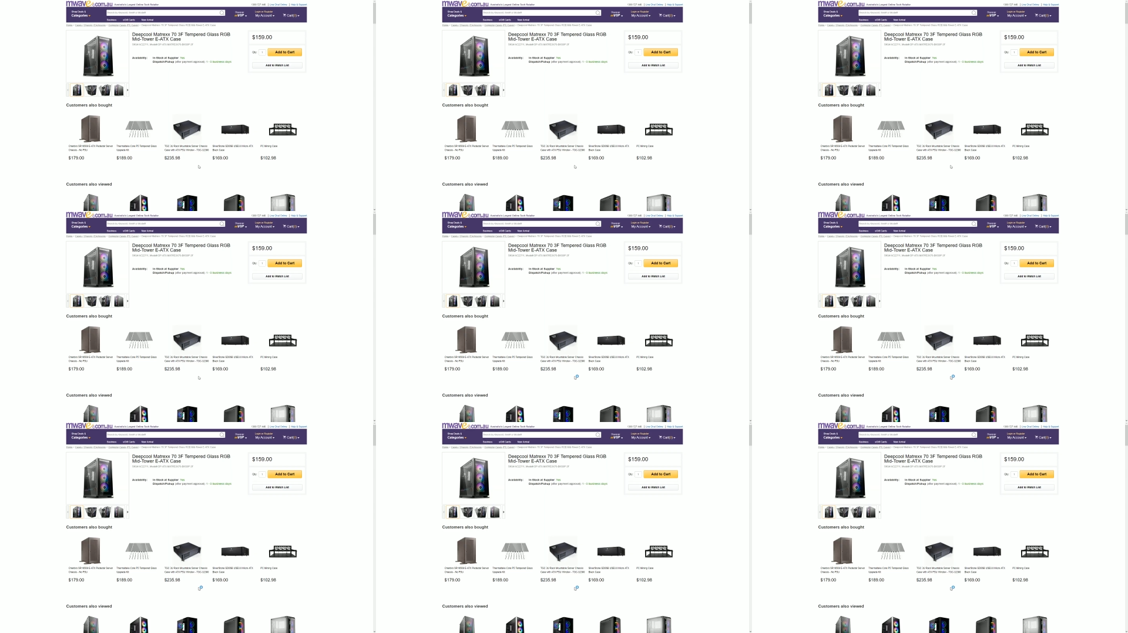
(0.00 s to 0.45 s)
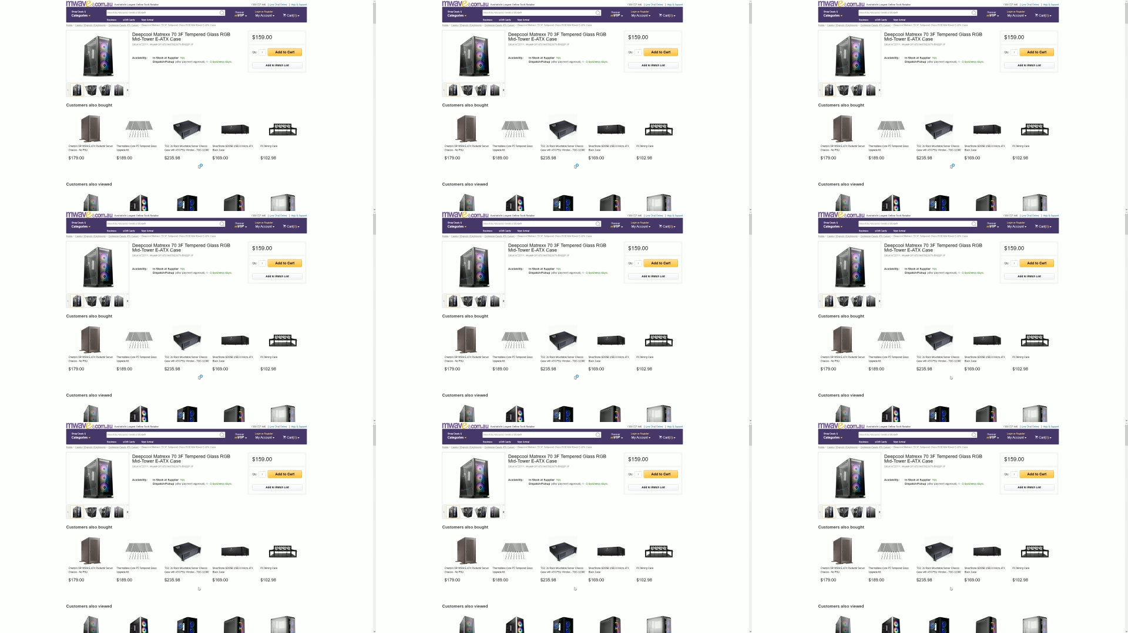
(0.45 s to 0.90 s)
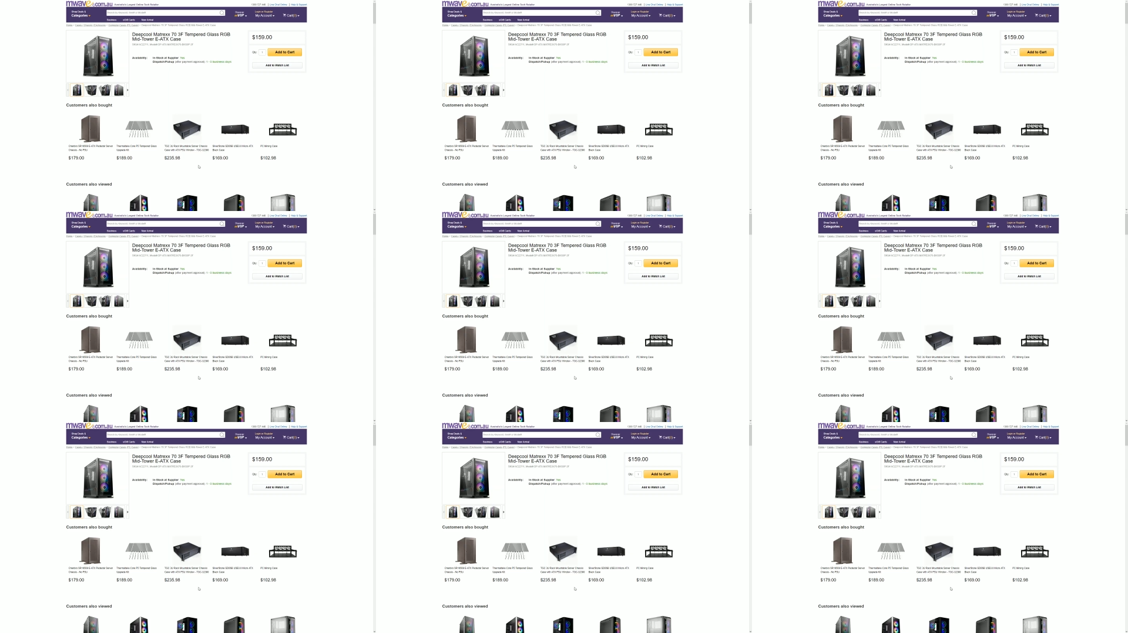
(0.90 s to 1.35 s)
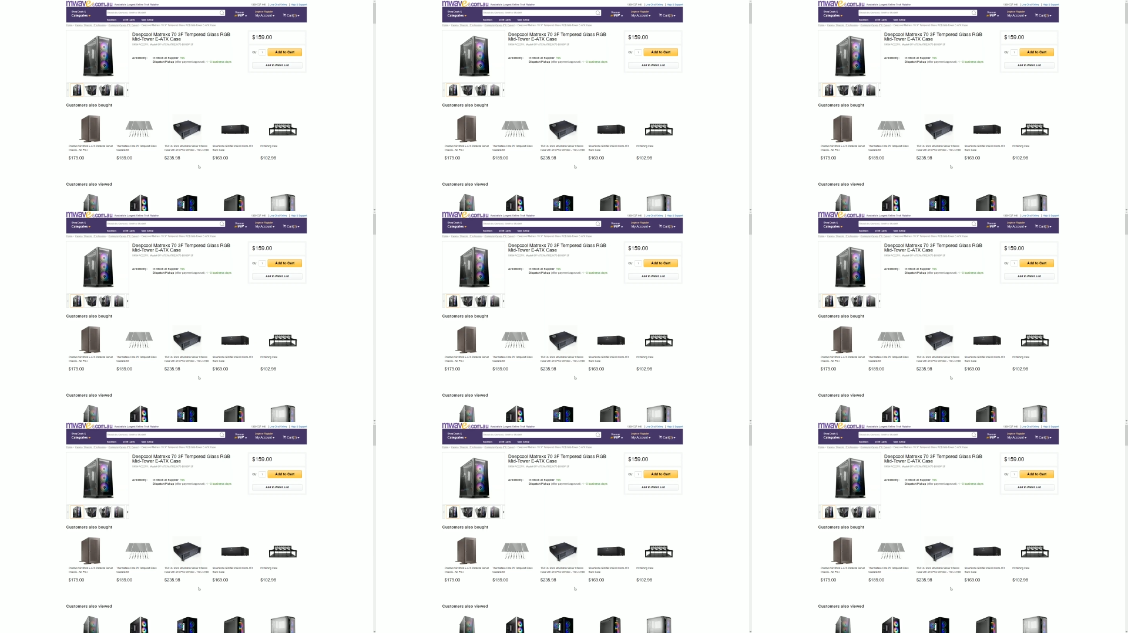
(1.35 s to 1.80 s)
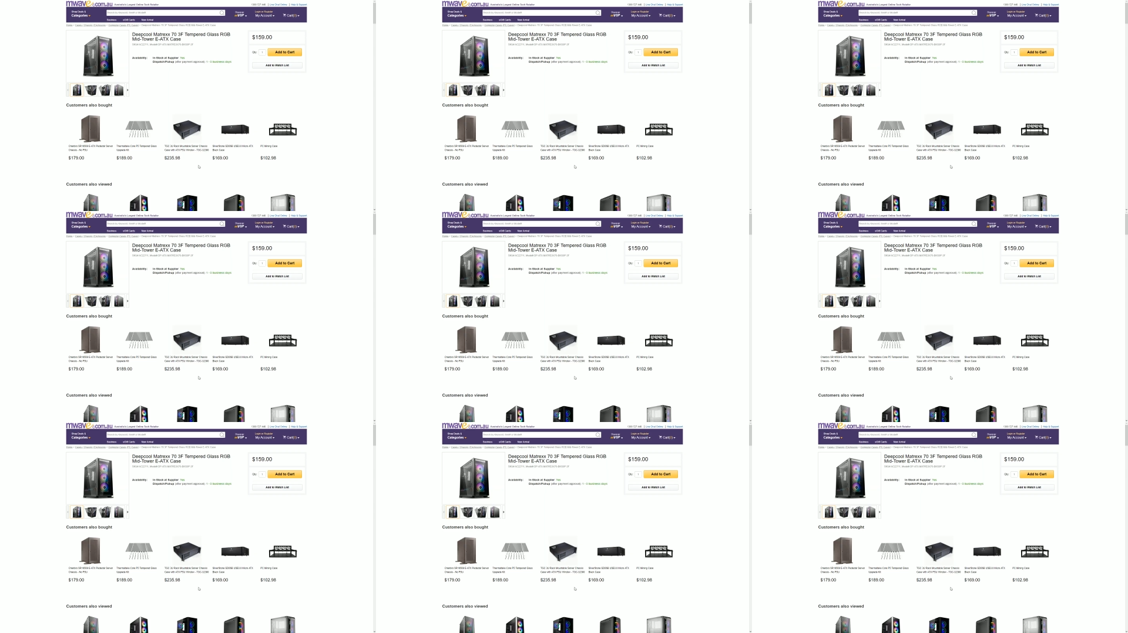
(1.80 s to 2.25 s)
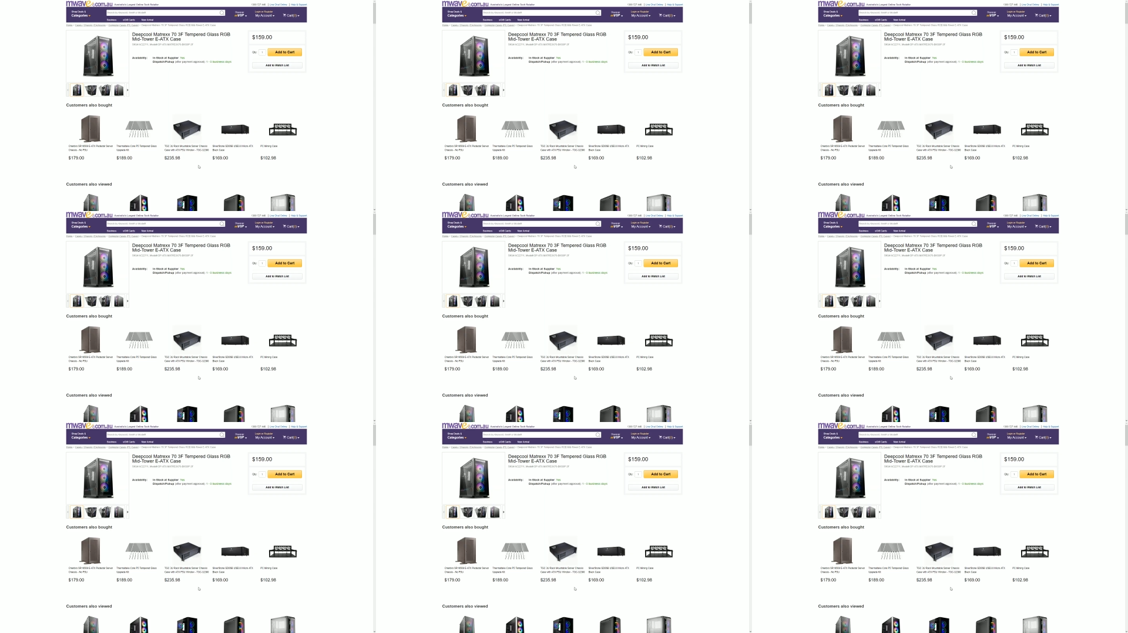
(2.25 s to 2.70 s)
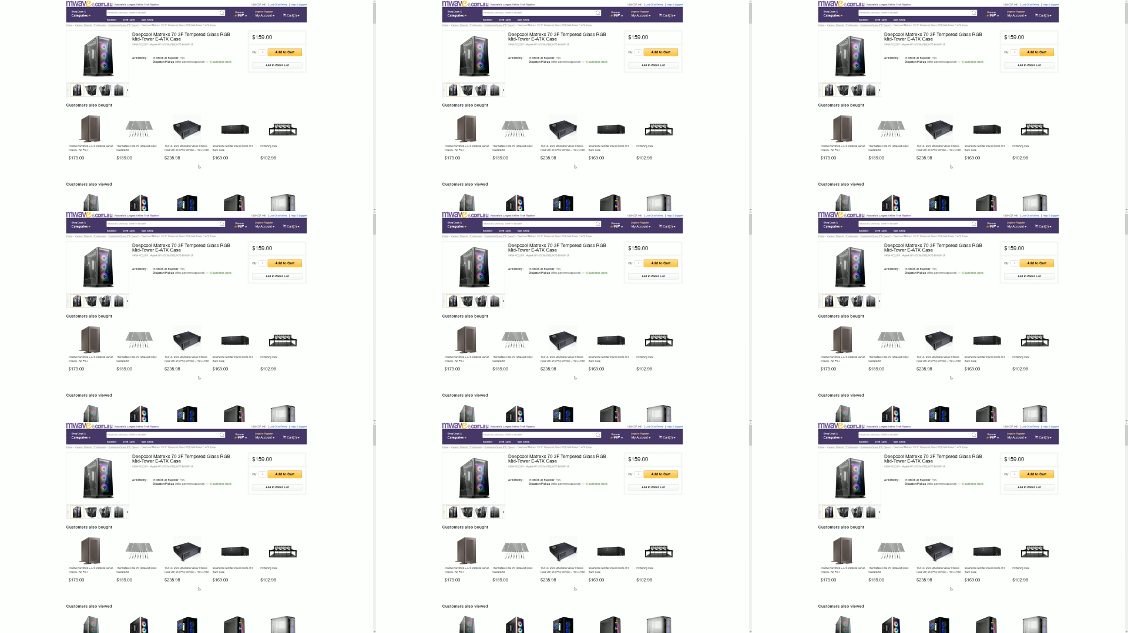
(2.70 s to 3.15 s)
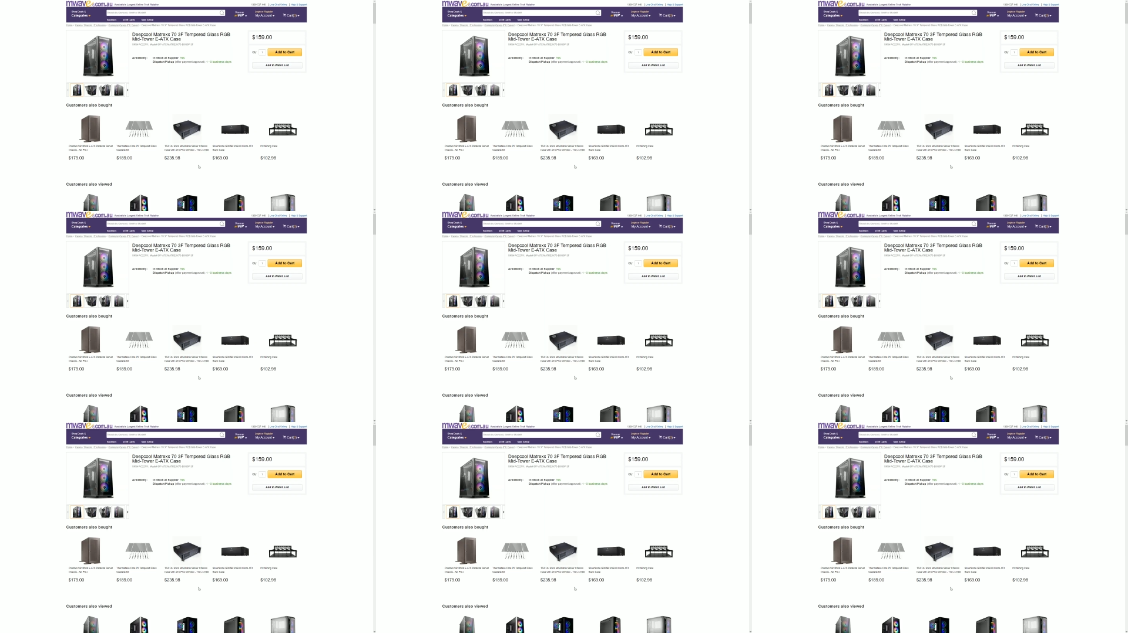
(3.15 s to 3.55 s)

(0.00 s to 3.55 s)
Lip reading: (no speaker visible)